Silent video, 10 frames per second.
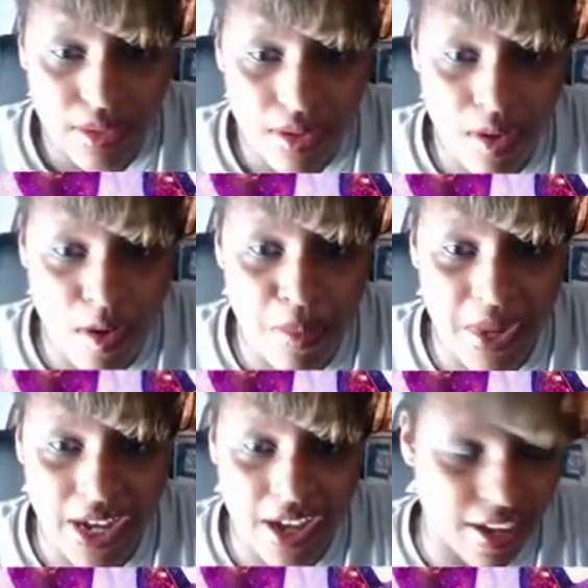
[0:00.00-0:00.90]
Oh
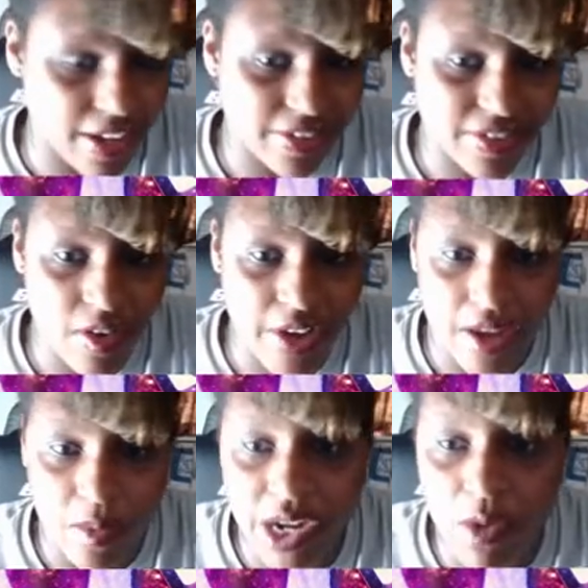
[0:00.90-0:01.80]
my gosh.
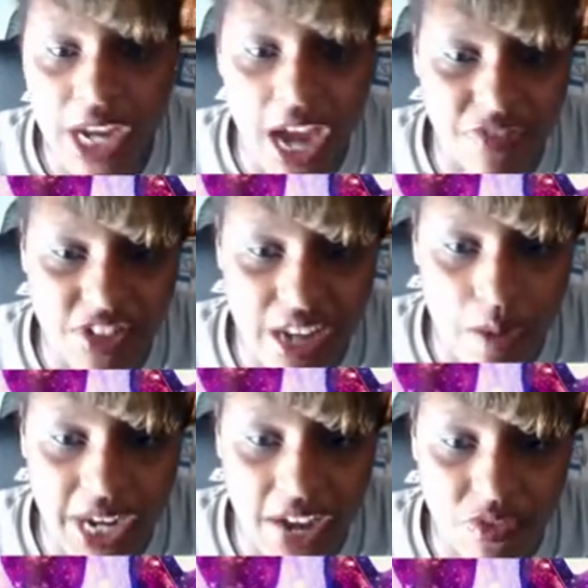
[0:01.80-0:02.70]
Okay, we, we got this
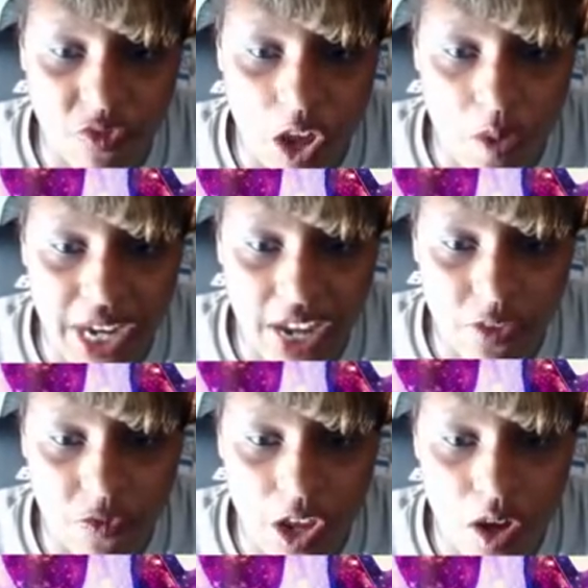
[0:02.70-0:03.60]
now. We got the flow. We got
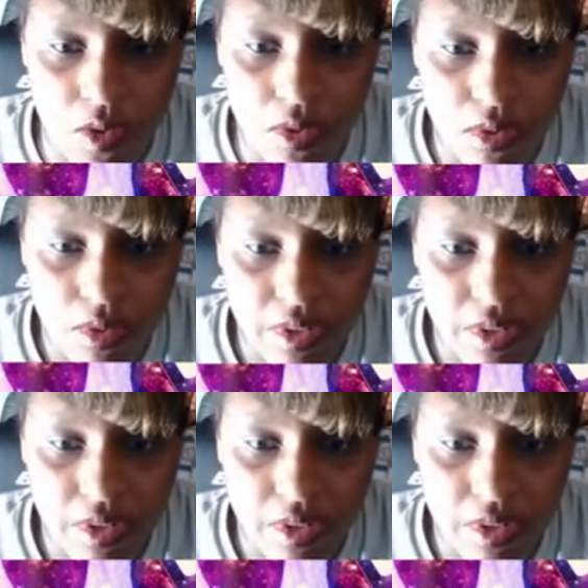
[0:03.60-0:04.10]
the flow.